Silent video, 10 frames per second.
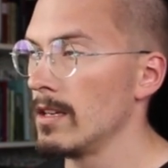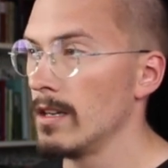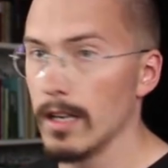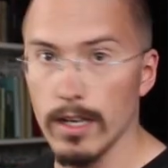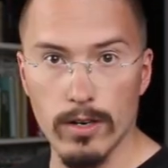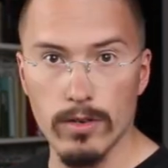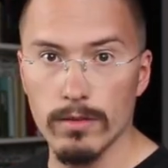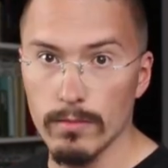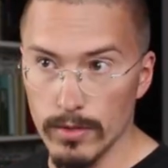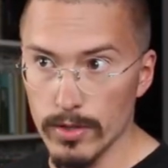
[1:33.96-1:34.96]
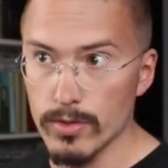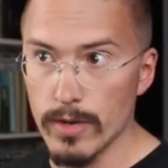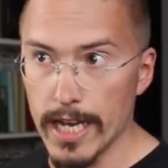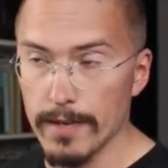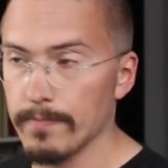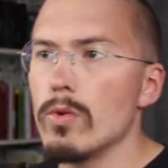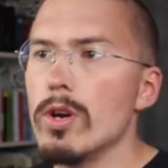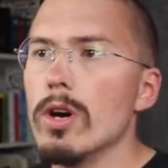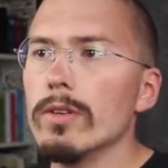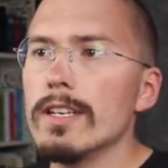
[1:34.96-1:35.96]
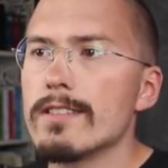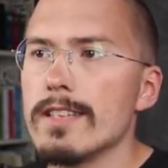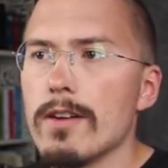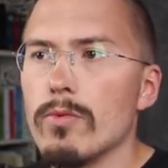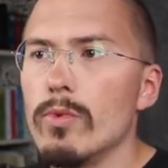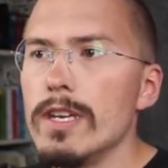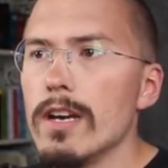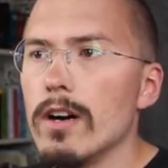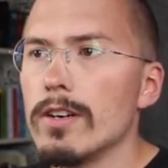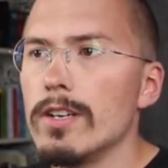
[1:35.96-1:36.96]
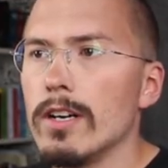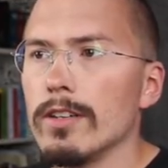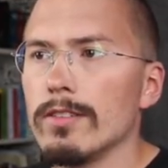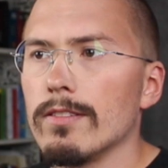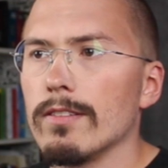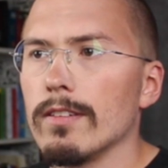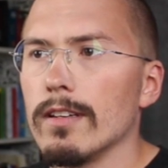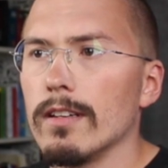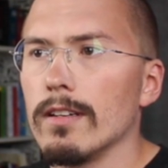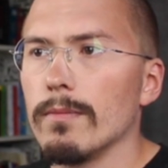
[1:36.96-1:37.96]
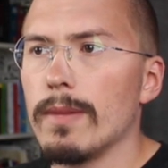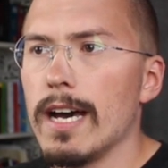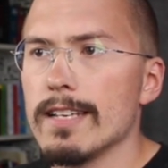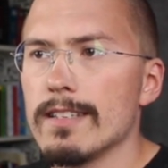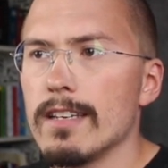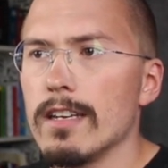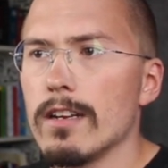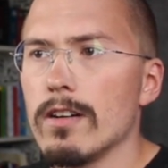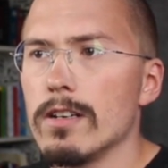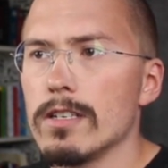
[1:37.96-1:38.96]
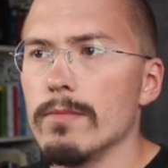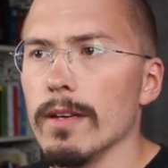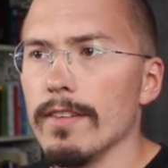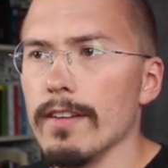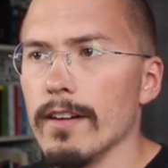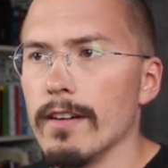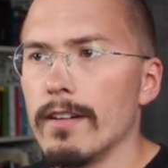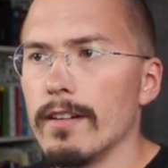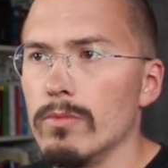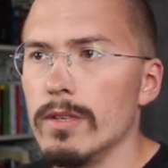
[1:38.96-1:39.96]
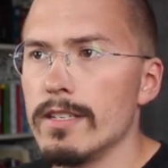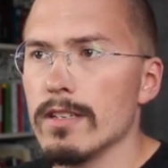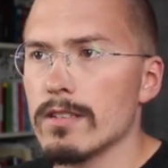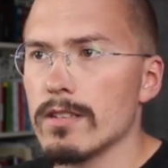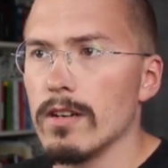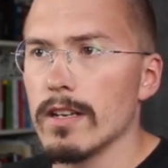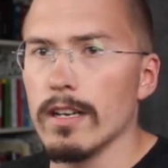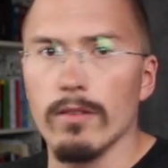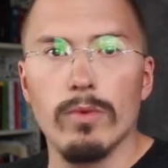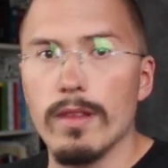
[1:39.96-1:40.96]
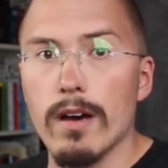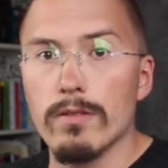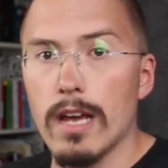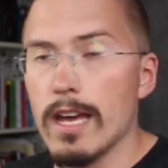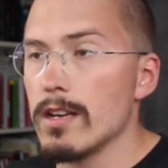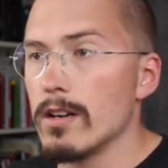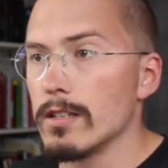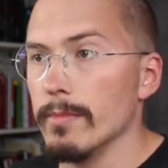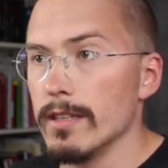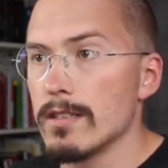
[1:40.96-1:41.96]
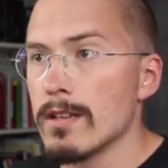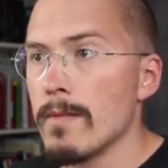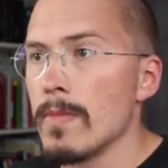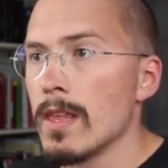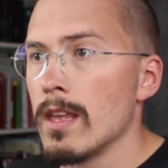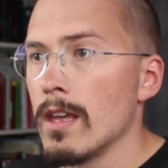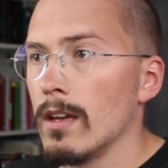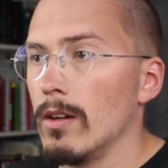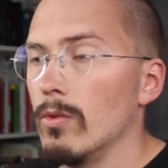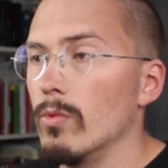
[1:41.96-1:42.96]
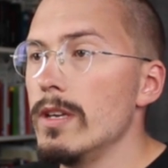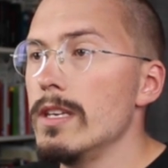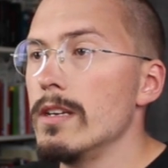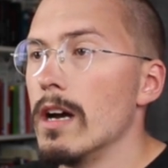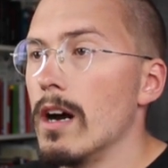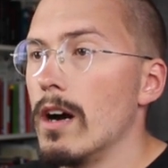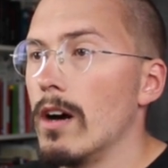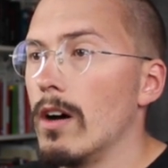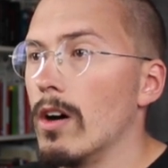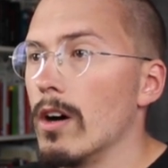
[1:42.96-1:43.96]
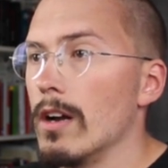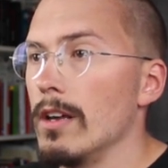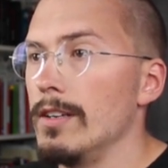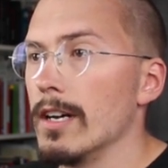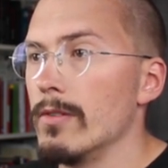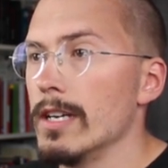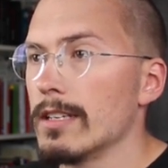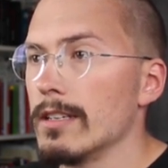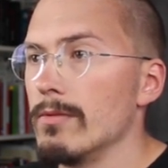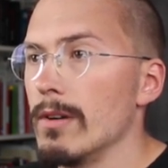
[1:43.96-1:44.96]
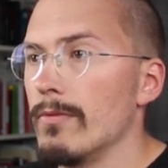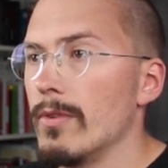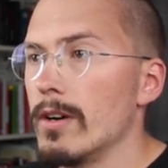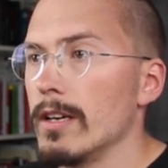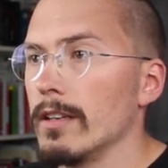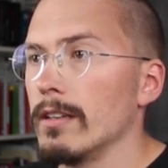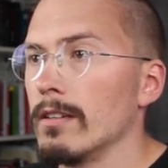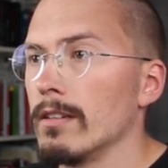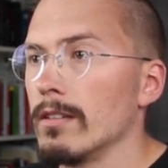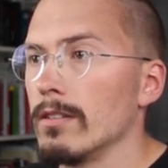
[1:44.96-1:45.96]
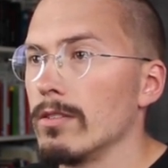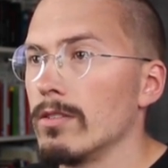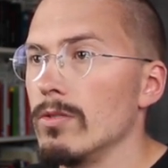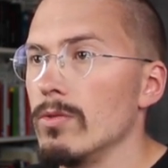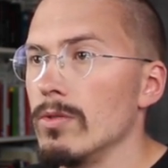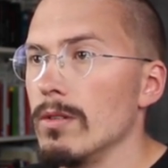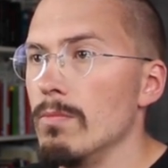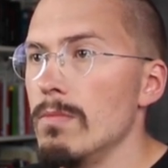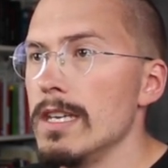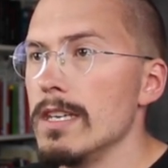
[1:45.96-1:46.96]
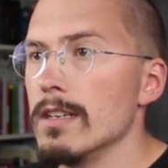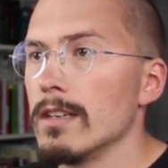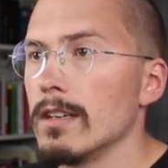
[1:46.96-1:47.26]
Hello, Bruce Wayne. Notice that we are not passing in an argument here. We're just calling it without any arguments. We are directly referring to the me